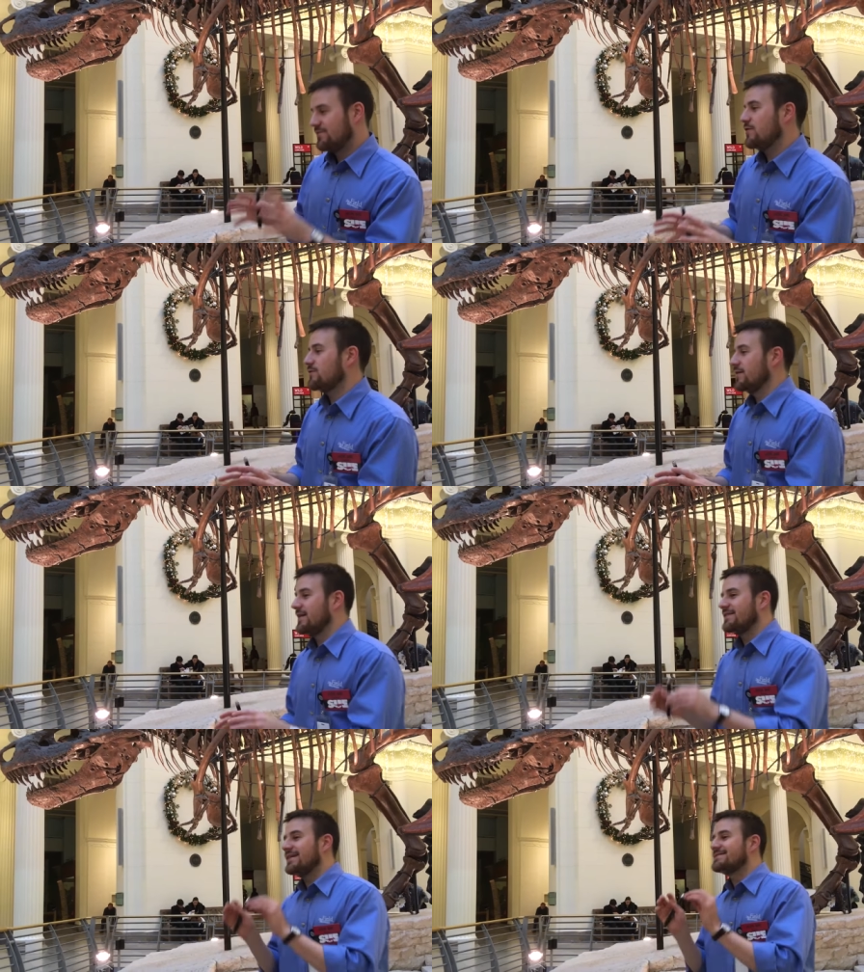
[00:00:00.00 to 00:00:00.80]
So here's one
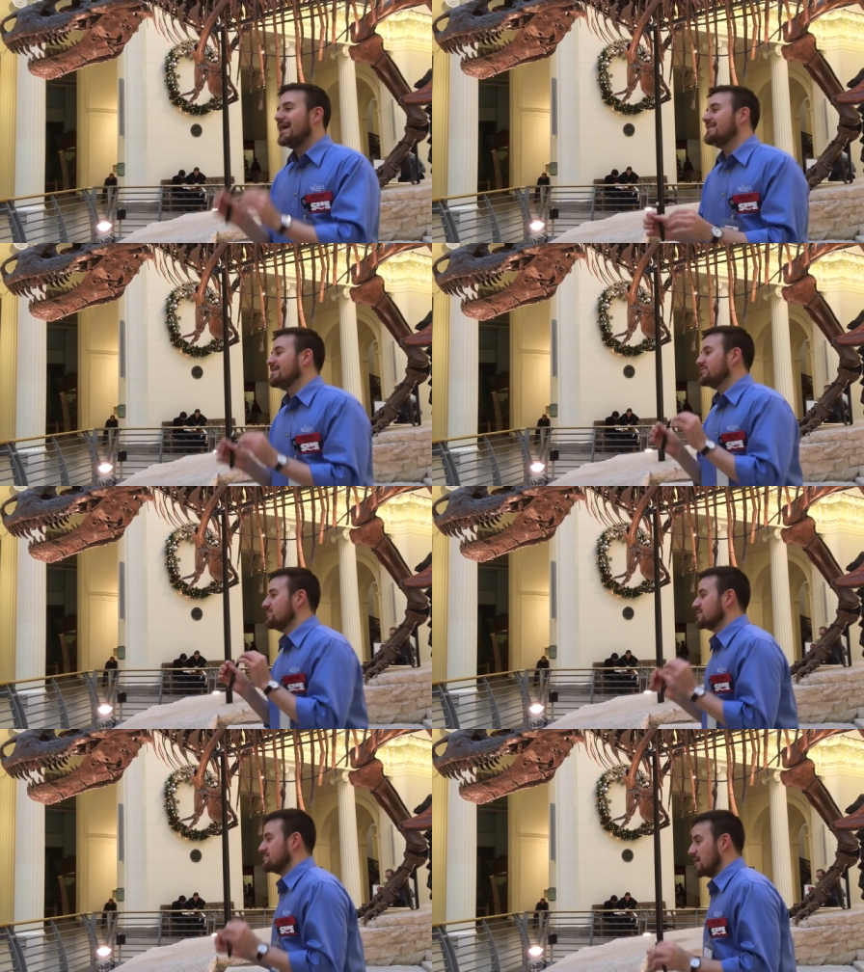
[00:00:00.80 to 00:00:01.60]
thing. It's not like
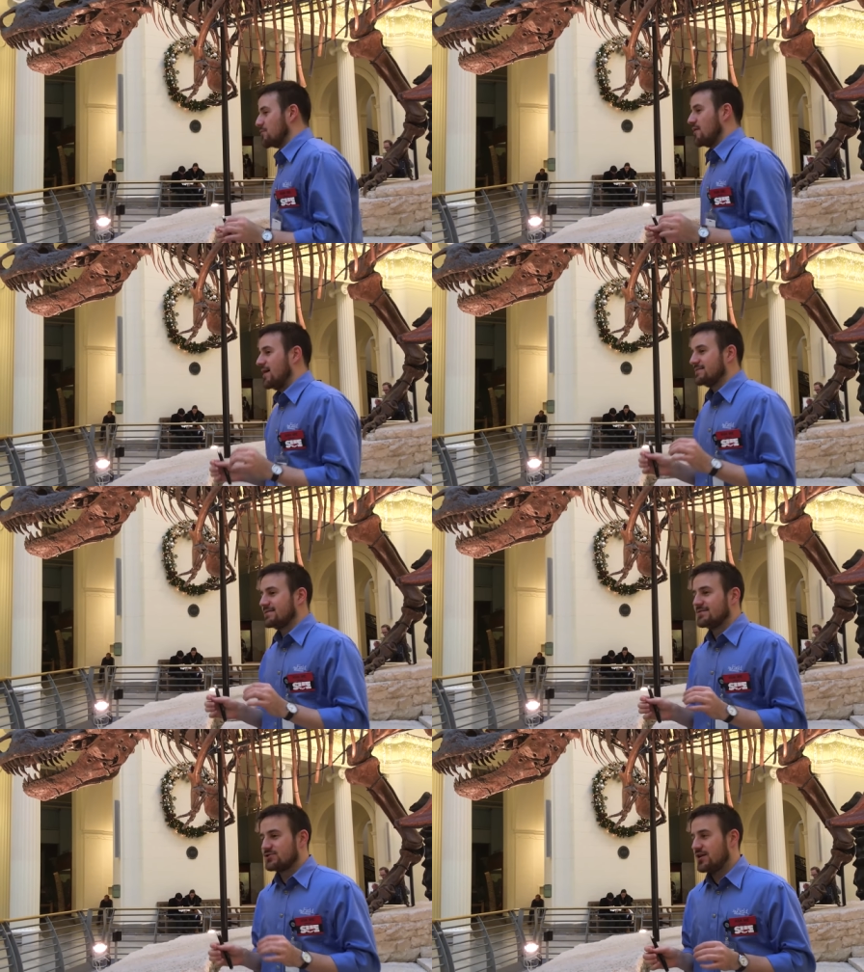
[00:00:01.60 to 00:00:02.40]
she was
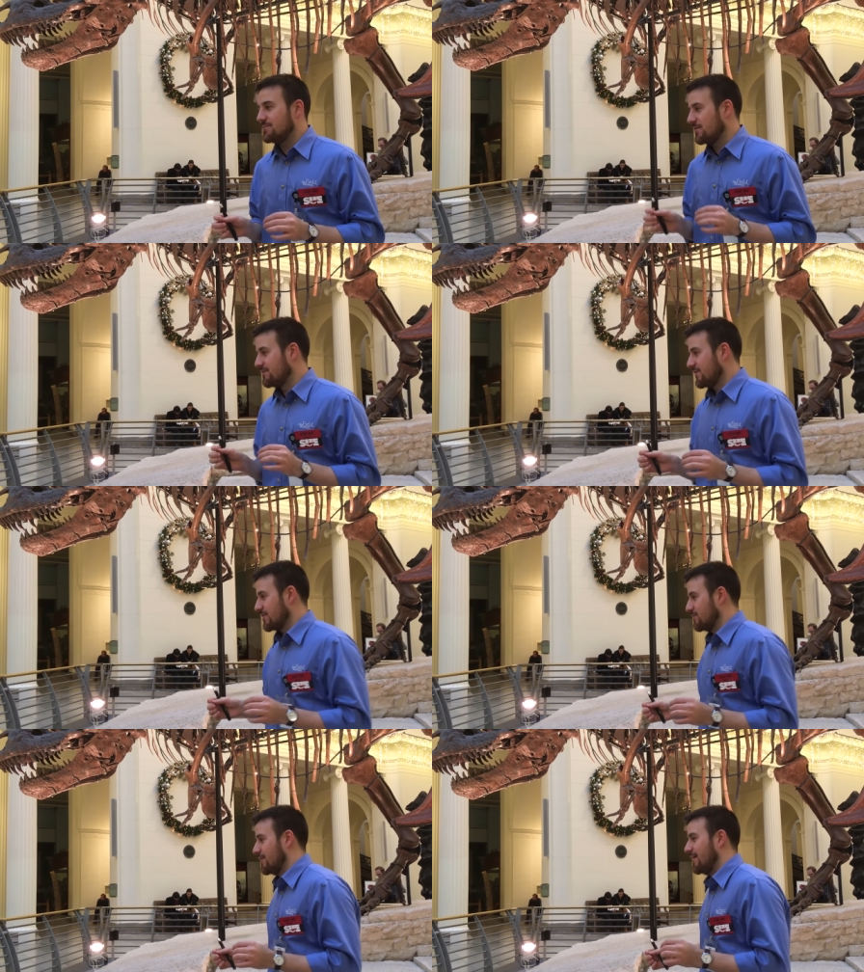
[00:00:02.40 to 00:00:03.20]
memorizing the shape of
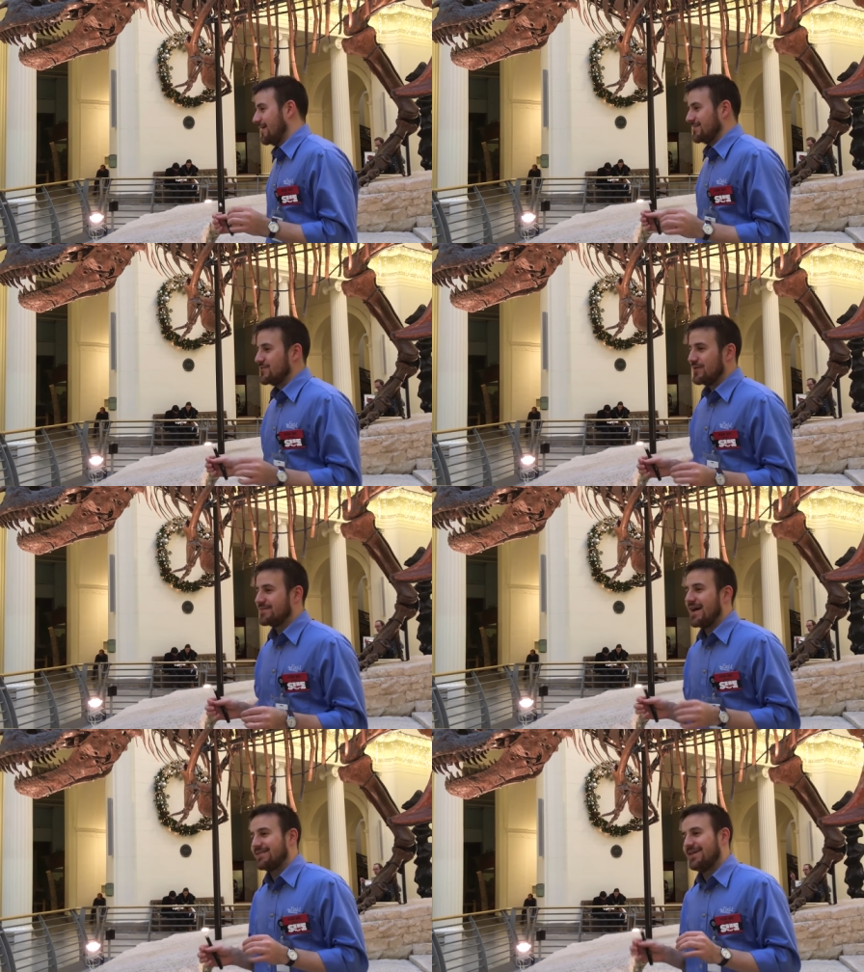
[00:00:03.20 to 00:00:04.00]
vertebra and knew
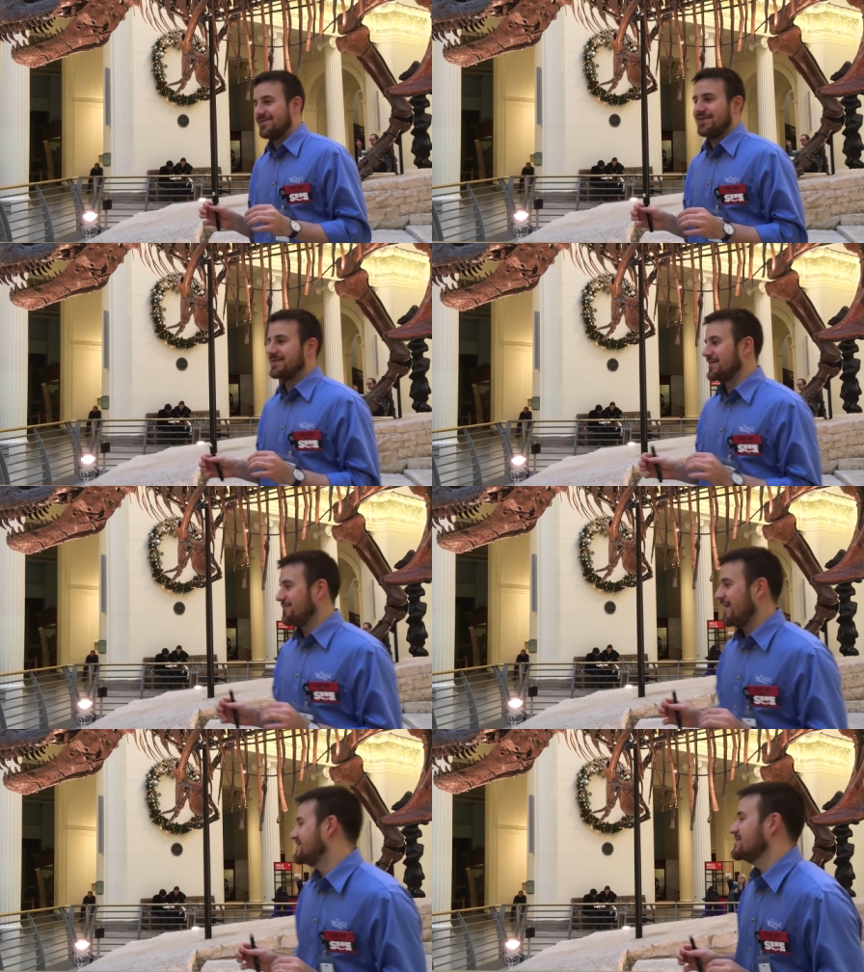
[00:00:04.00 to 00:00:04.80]
exactly how to
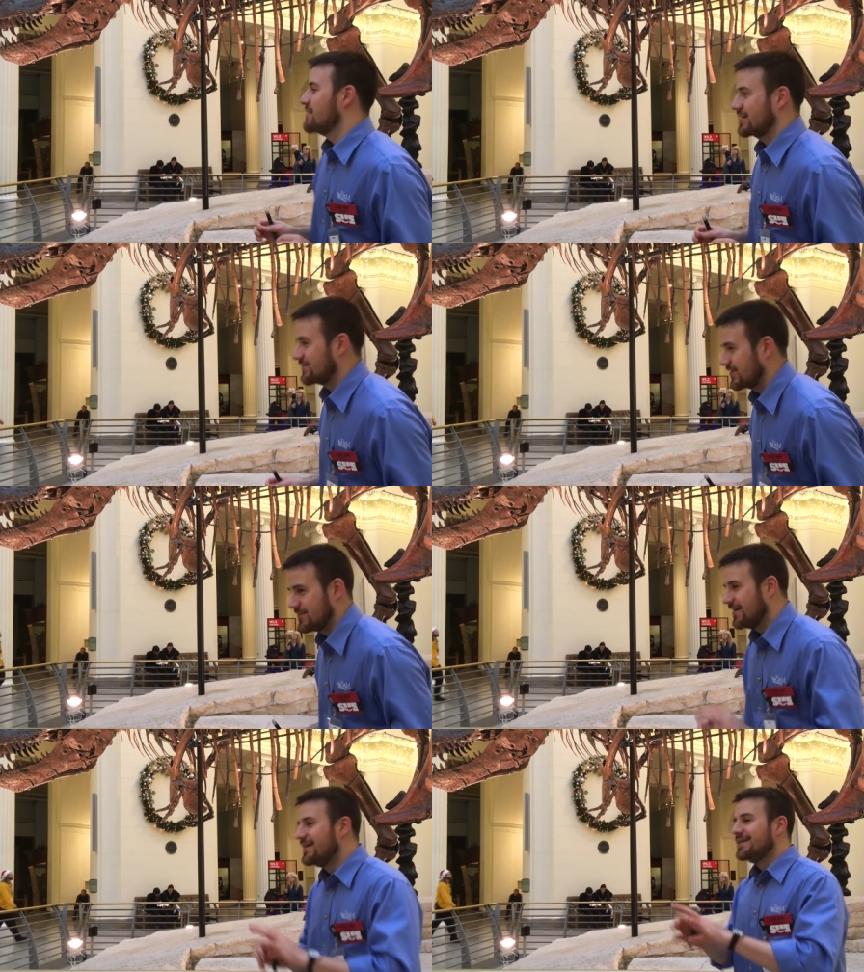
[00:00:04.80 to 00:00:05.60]
identify T-Rex vertebra.